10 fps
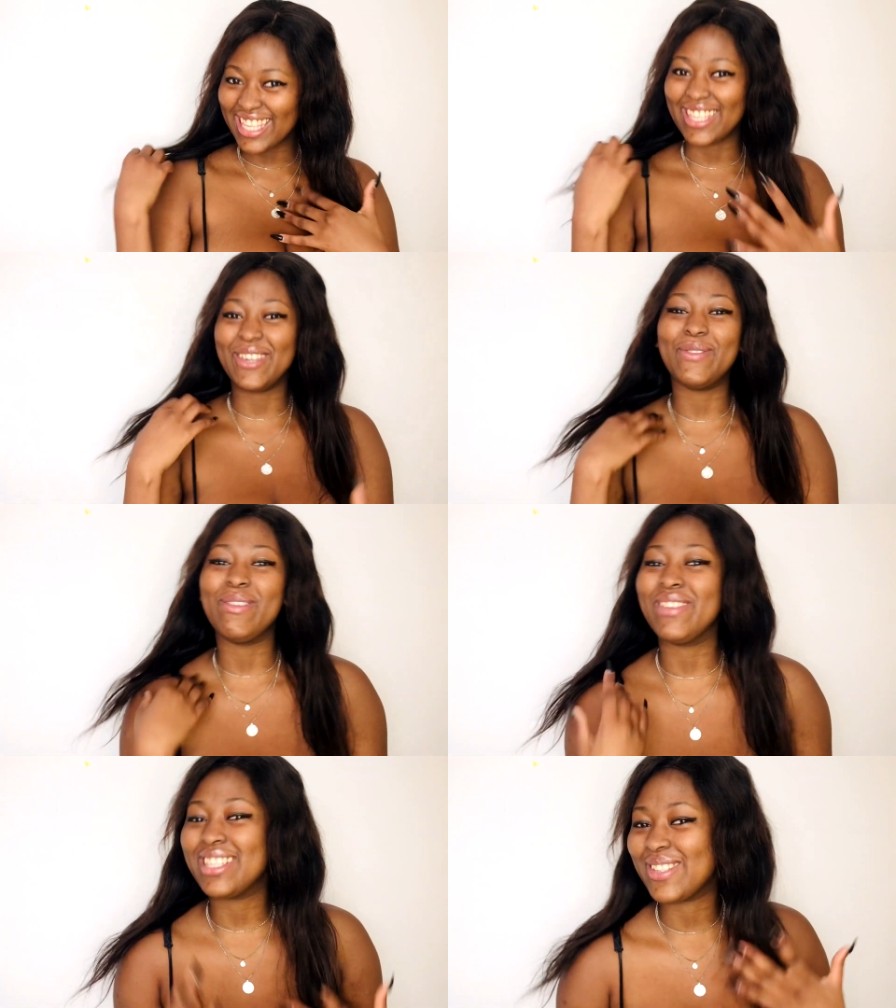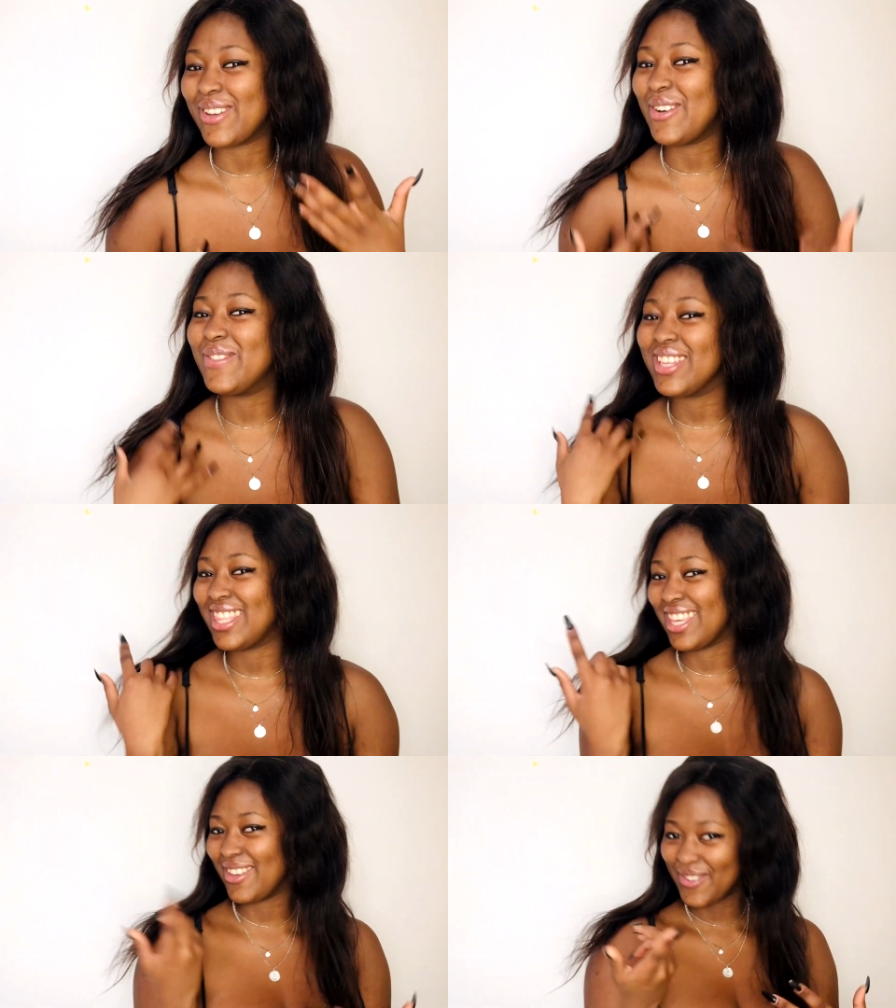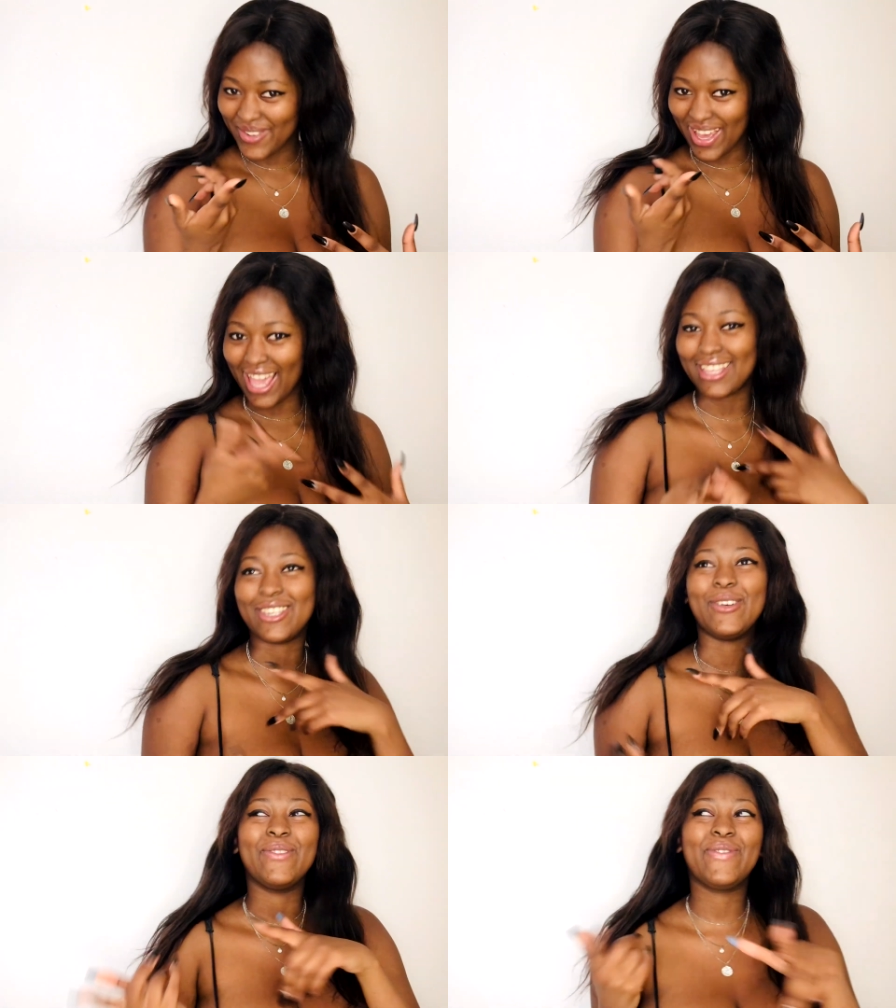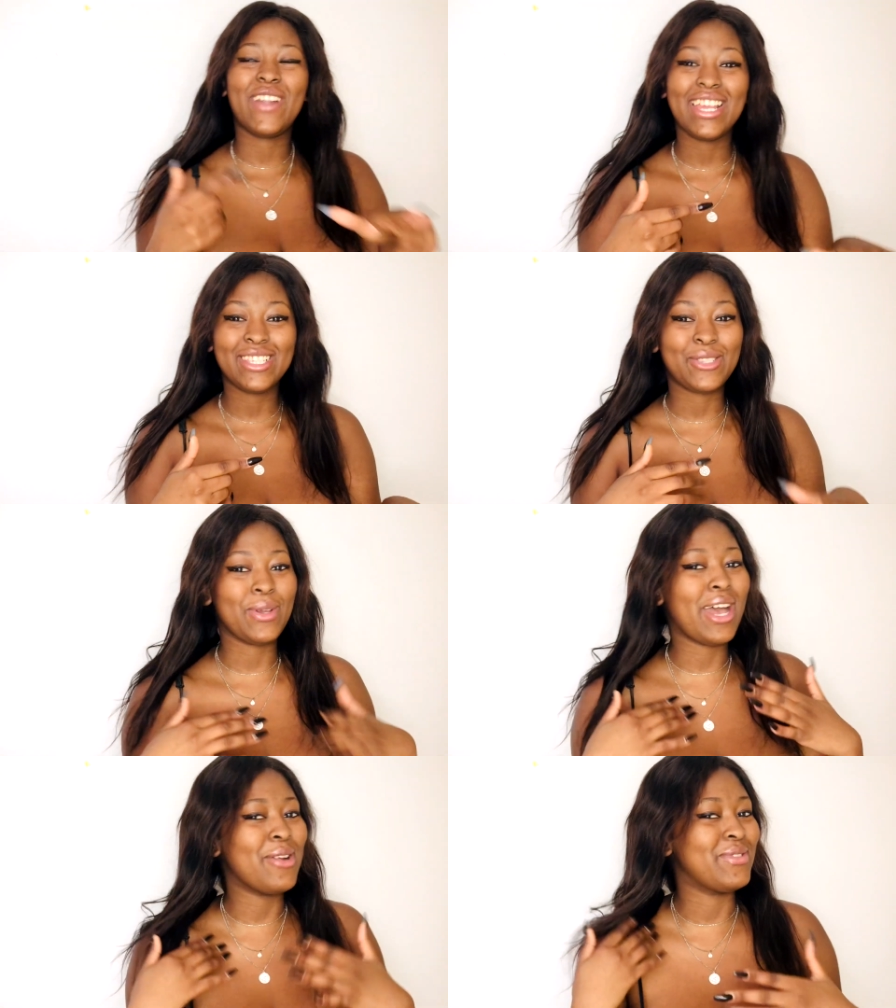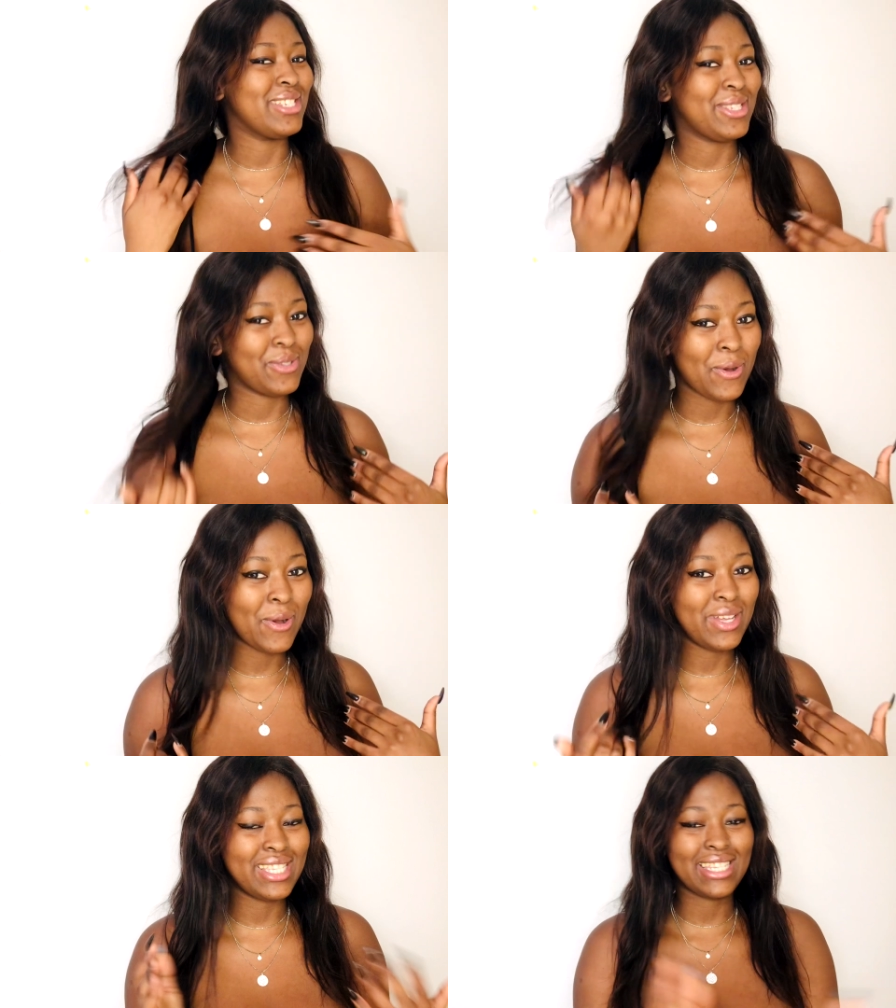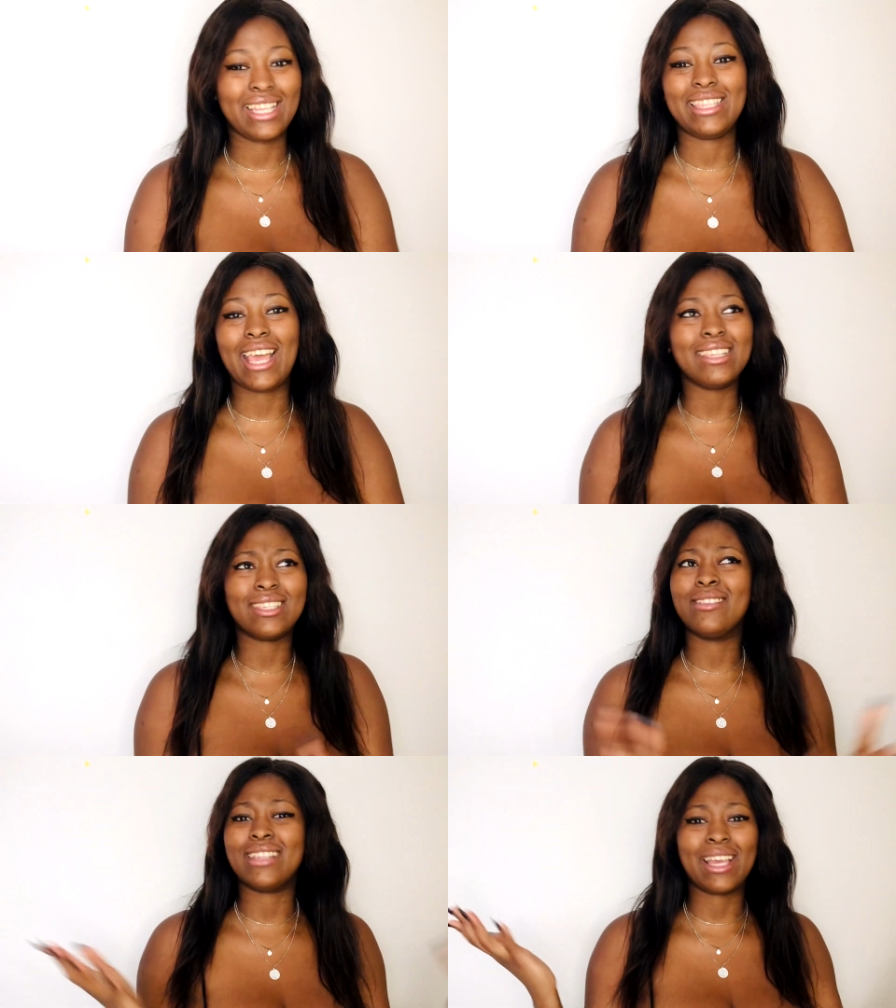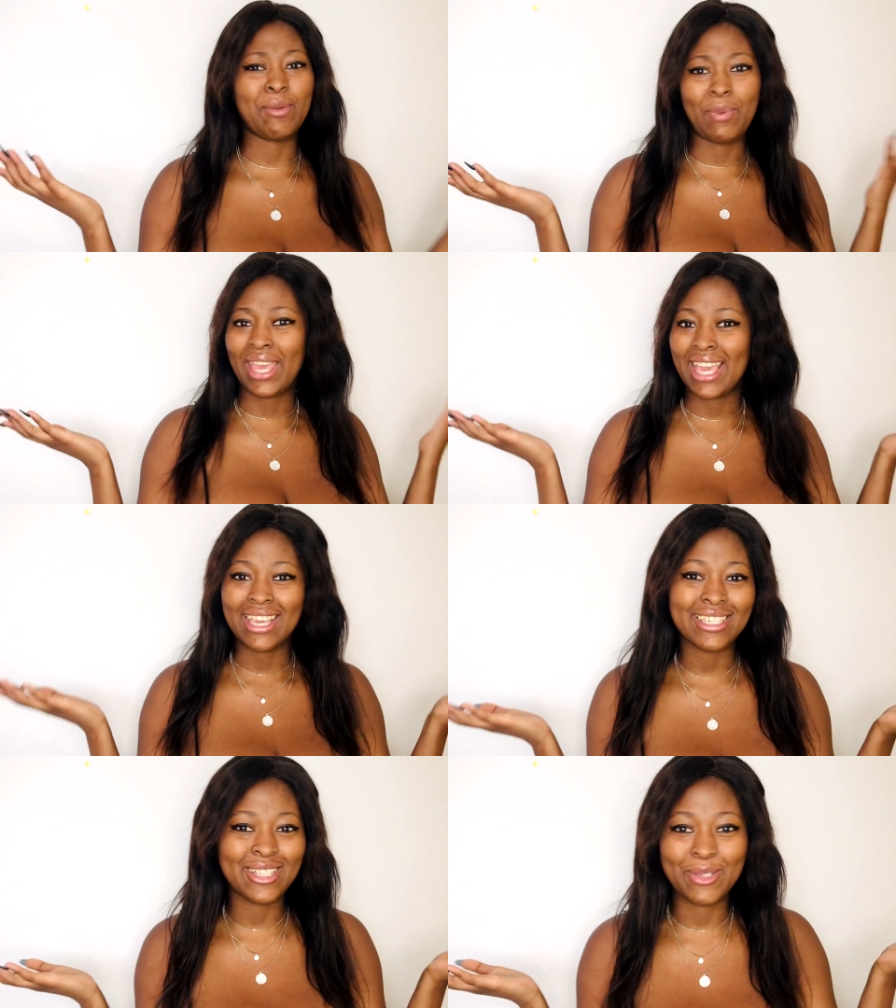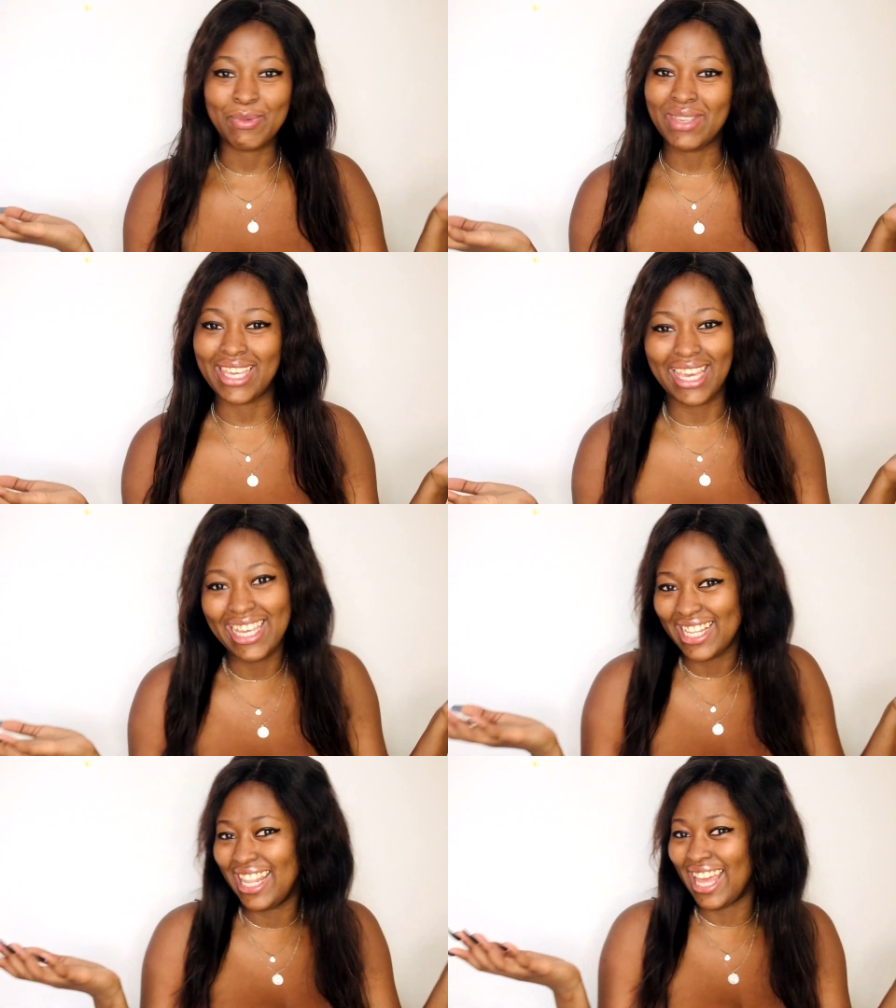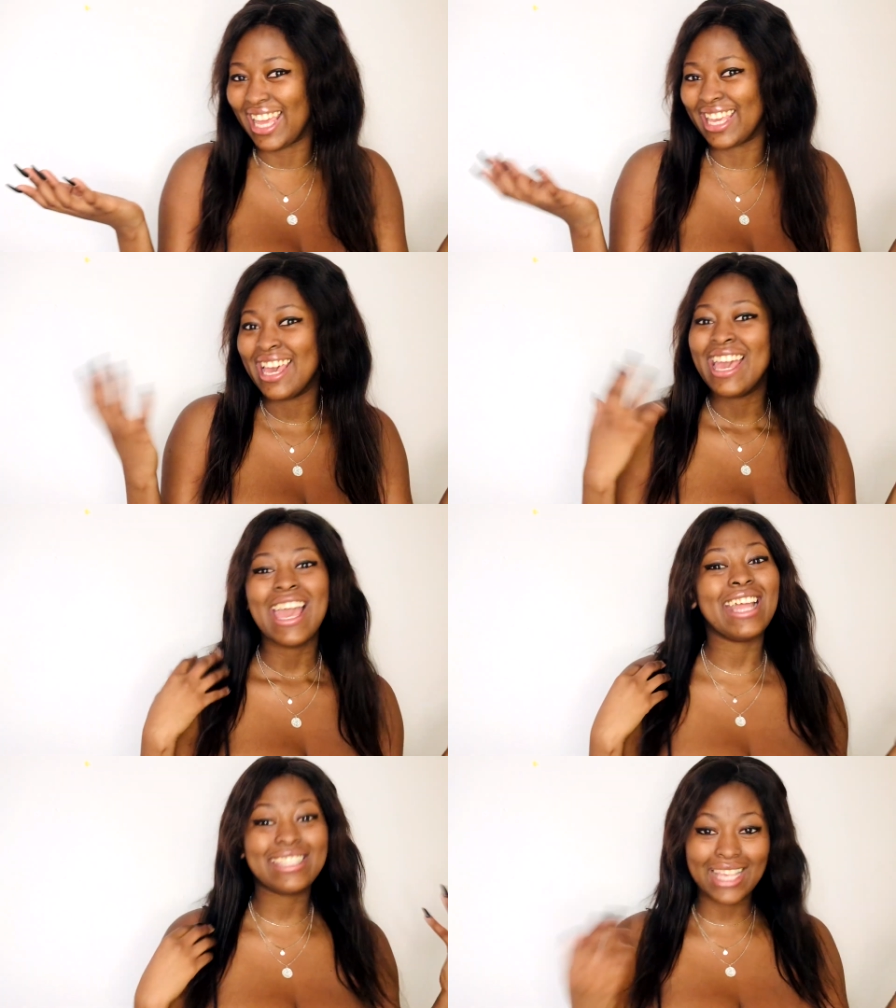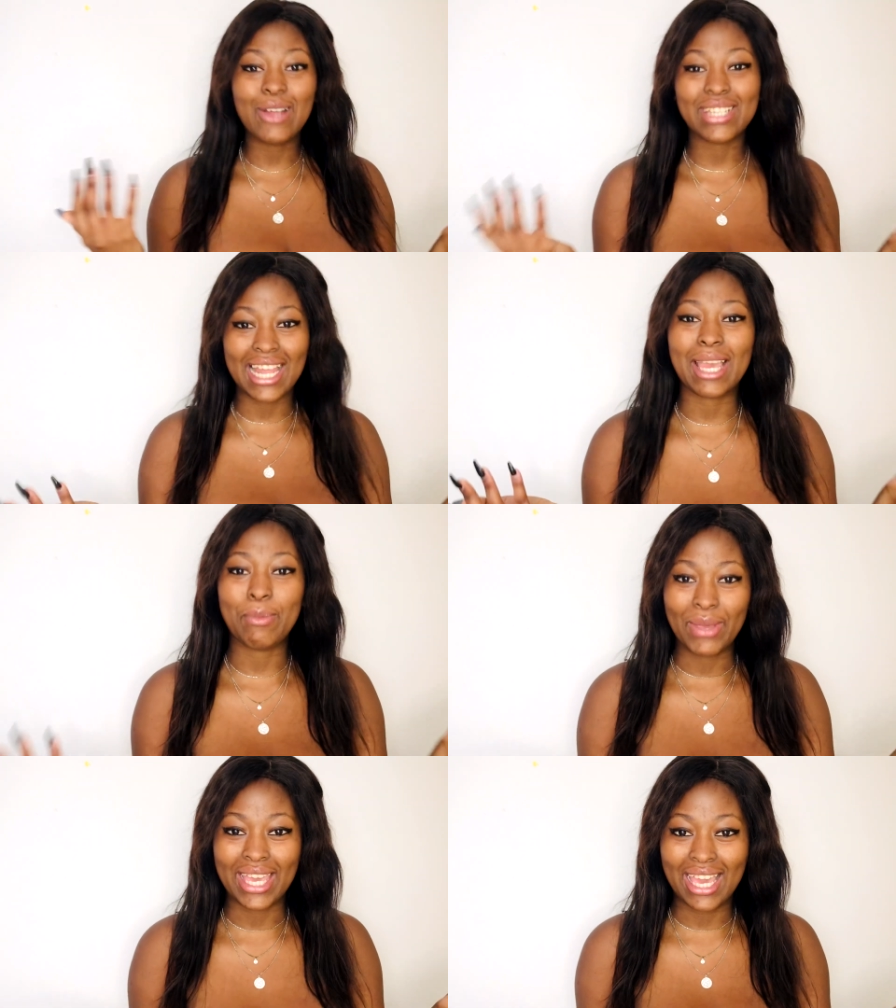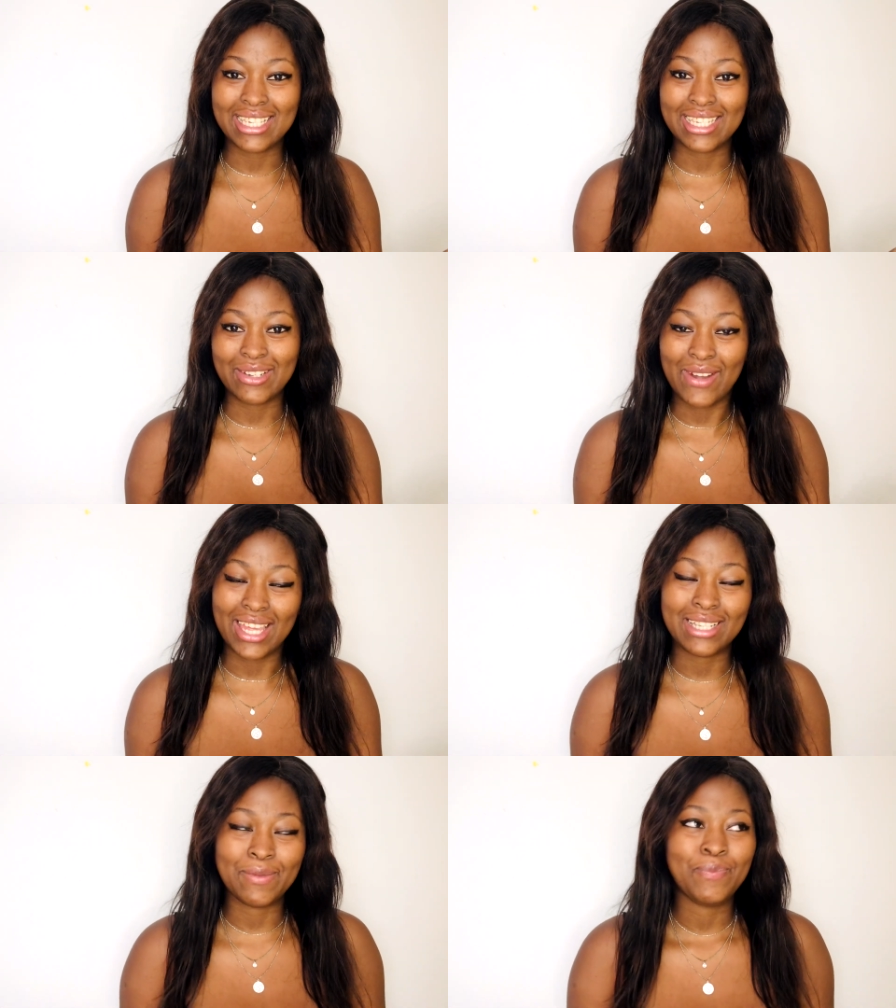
You want me to go with you and your friends to a resort? That sounds like a vacation to me. Like, it sounded like a vacation, right?